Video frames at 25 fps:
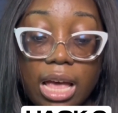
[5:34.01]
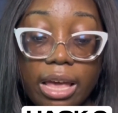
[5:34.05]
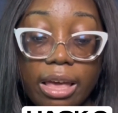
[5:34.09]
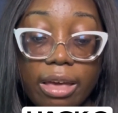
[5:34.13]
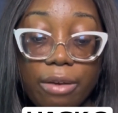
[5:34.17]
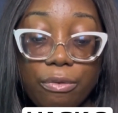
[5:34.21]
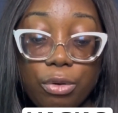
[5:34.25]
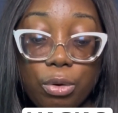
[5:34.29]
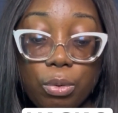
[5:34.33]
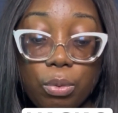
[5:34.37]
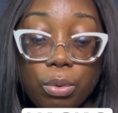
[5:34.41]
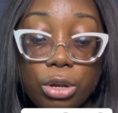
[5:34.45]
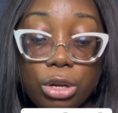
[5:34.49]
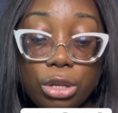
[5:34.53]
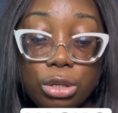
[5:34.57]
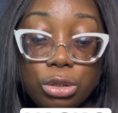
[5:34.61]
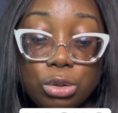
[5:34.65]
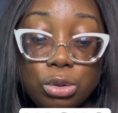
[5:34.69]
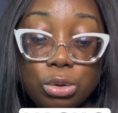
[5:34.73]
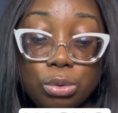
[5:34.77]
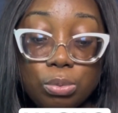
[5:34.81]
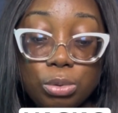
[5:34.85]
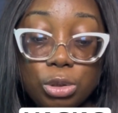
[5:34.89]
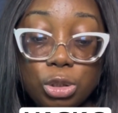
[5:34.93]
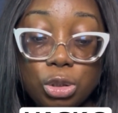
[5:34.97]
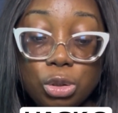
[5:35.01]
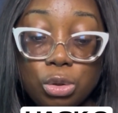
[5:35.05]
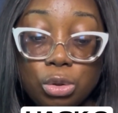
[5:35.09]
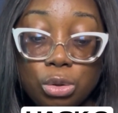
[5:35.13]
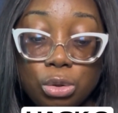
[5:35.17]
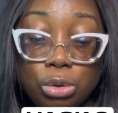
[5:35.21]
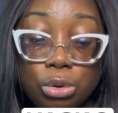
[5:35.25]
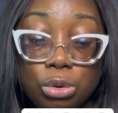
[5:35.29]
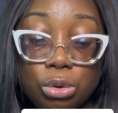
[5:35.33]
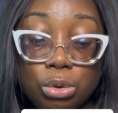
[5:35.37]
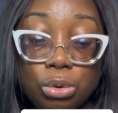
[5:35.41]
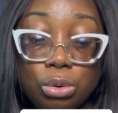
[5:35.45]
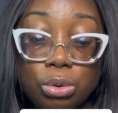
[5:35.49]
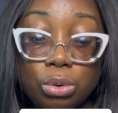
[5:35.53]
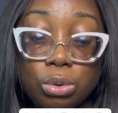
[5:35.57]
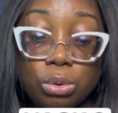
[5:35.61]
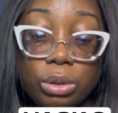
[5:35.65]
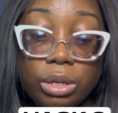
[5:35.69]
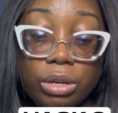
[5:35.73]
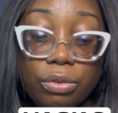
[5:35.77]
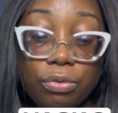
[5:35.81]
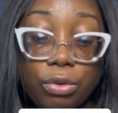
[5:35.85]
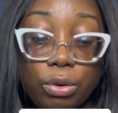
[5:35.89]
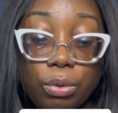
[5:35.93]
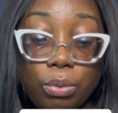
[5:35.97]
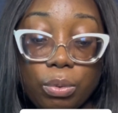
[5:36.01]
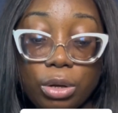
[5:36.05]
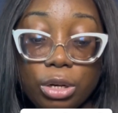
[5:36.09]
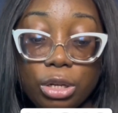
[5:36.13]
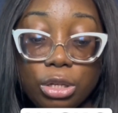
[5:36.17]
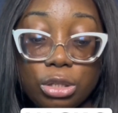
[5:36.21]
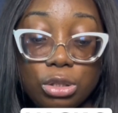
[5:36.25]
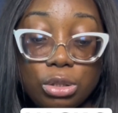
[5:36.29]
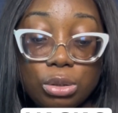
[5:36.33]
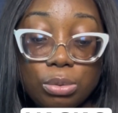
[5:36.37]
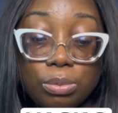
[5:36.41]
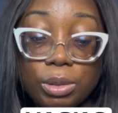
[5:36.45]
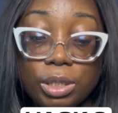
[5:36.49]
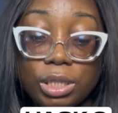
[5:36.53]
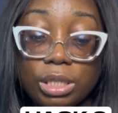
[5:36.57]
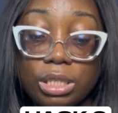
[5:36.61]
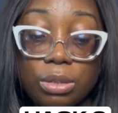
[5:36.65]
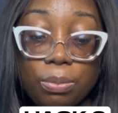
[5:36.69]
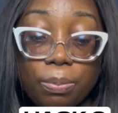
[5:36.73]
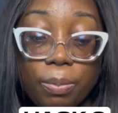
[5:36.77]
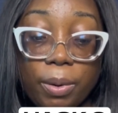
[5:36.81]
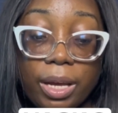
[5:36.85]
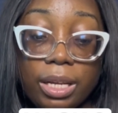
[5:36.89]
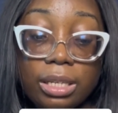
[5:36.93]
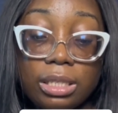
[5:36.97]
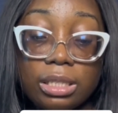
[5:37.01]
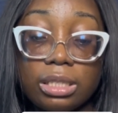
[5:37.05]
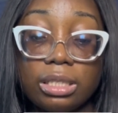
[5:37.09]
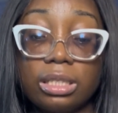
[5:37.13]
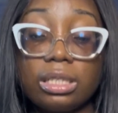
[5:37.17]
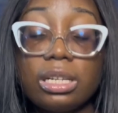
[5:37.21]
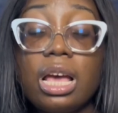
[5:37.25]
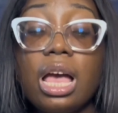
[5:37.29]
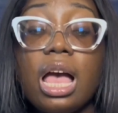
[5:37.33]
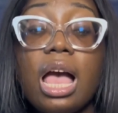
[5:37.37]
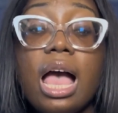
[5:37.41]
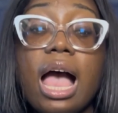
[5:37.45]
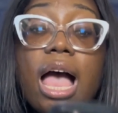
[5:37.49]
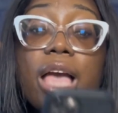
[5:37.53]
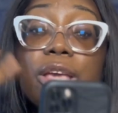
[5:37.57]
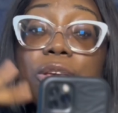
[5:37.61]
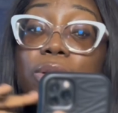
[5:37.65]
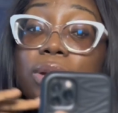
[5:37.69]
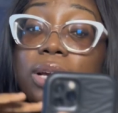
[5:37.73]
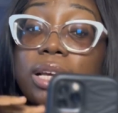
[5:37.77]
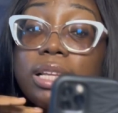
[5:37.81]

if you want it to be two, if you want it to be dependent. And you